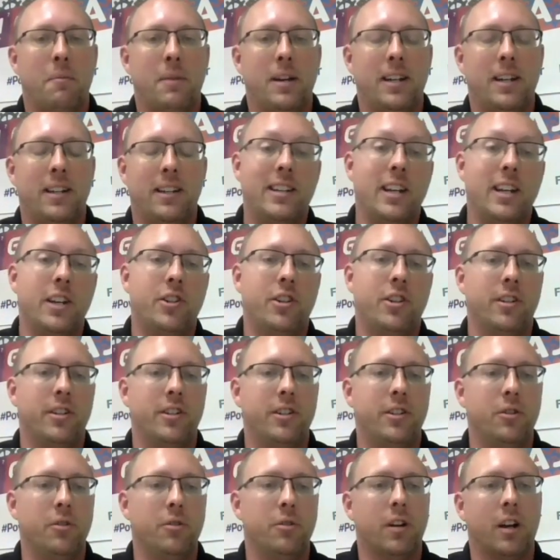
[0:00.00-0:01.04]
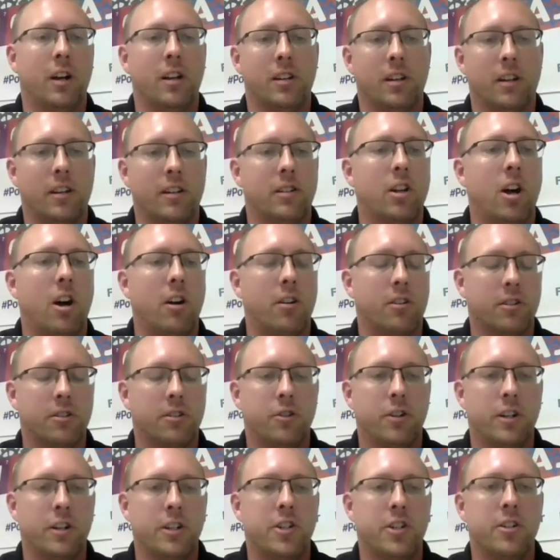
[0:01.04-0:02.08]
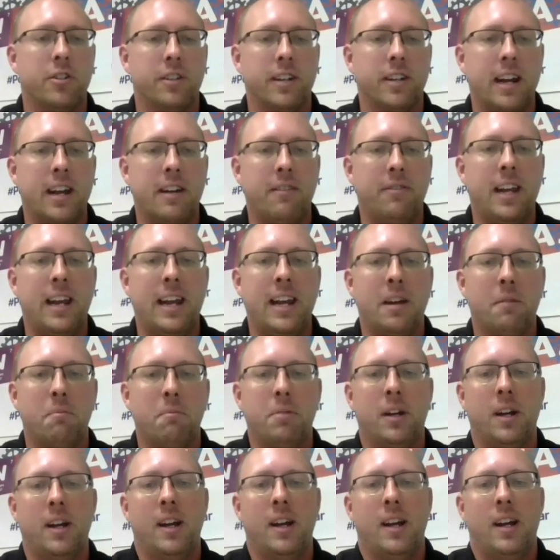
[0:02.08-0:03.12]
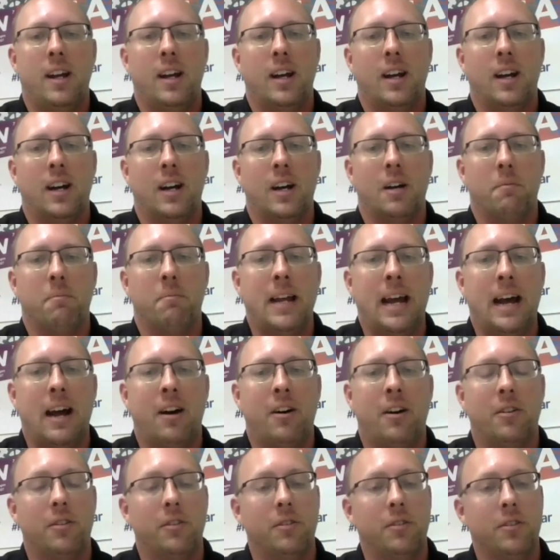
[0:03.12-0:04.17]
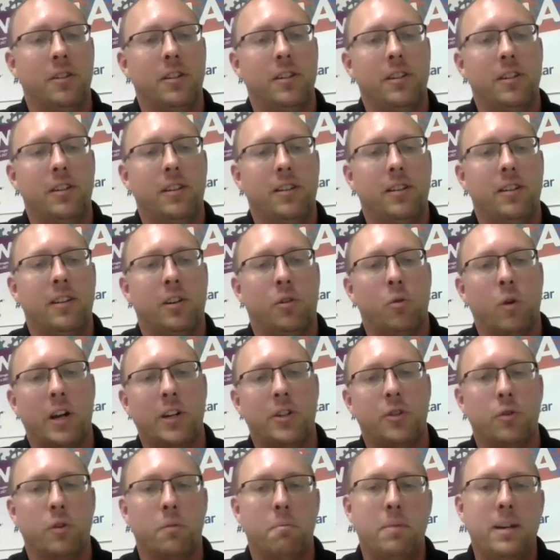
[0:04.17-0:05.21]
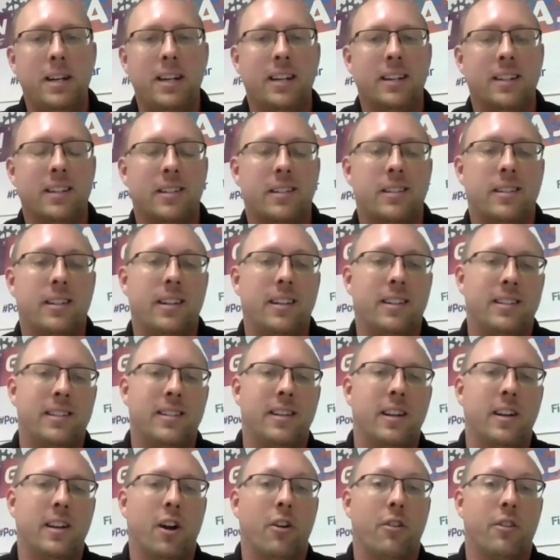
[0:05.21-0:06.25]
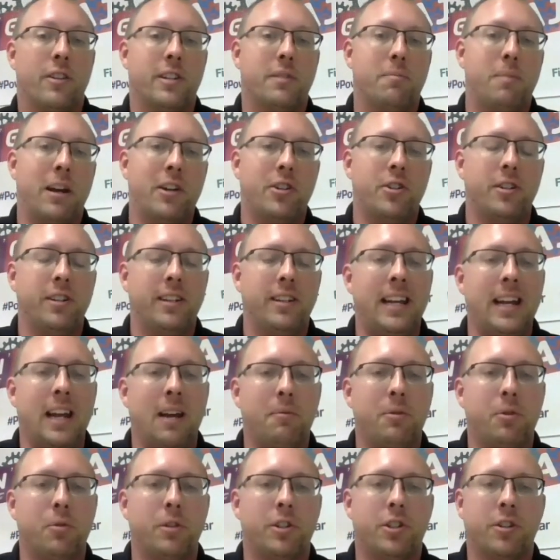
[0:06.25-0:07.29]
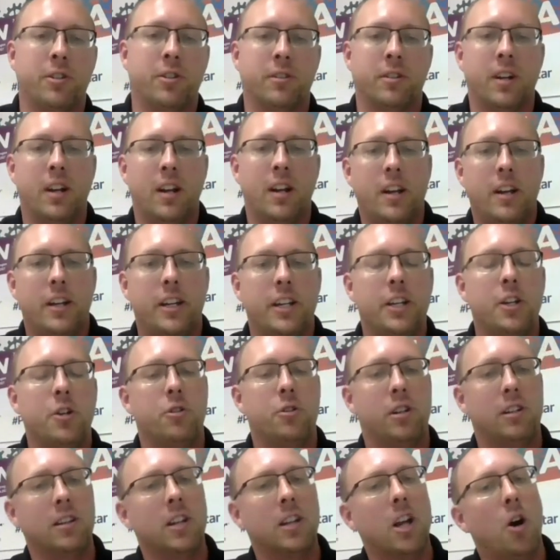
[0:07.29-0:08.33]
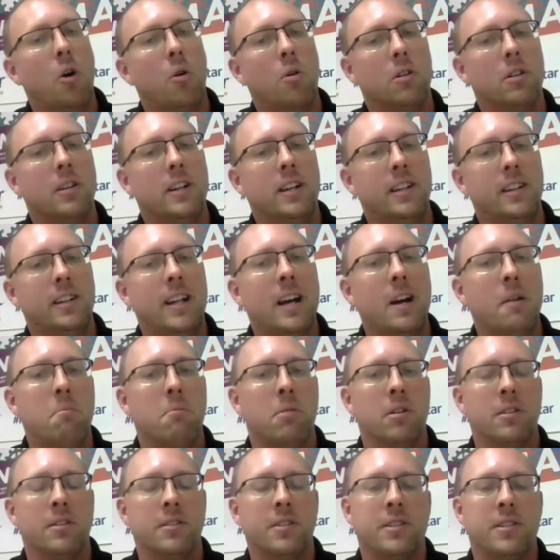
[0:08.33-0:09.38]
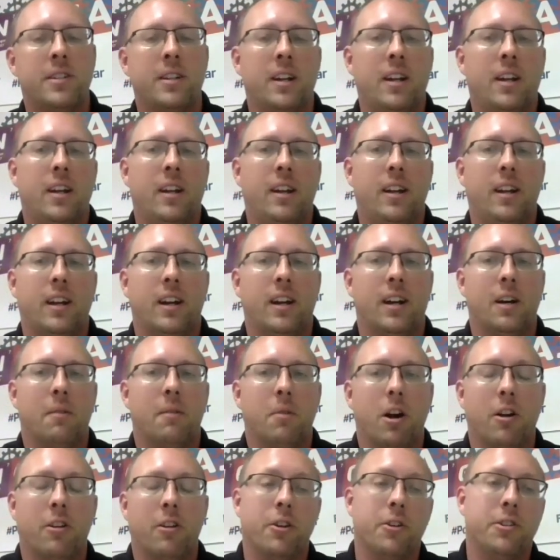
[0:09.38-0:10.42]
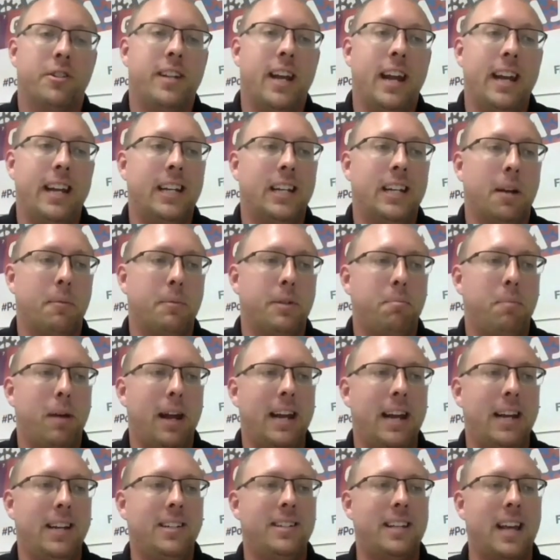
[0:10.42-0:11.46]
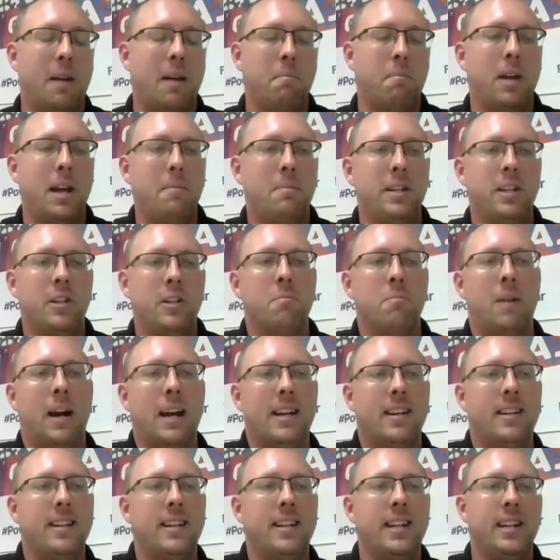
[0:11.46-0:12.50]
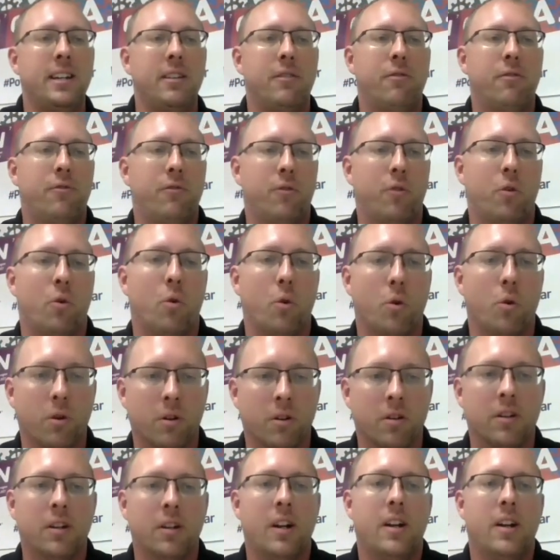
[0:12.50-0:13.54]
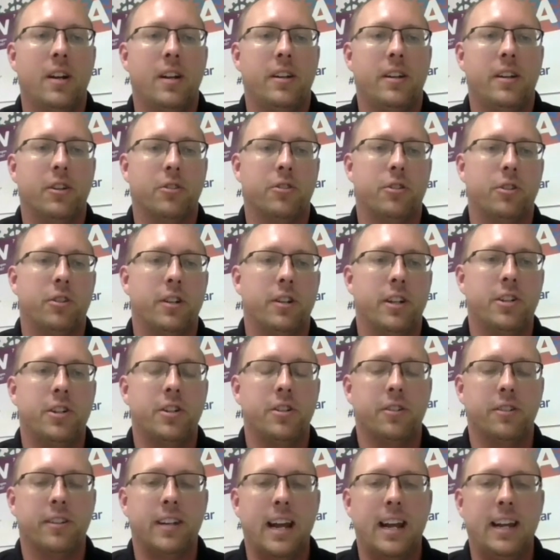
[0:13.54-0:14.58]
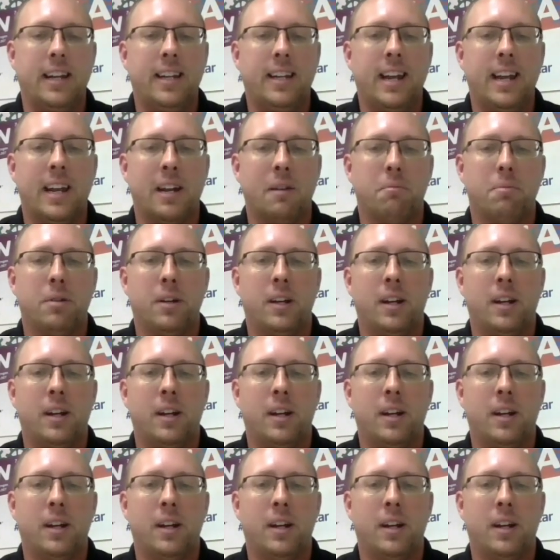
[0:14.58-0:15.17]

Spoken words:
in addition to a longer traditional day of camp. Now, the question would be are the specialty camps, which are usually lower in numbers, are those taking up space that maybe you might need for your traditional day camp?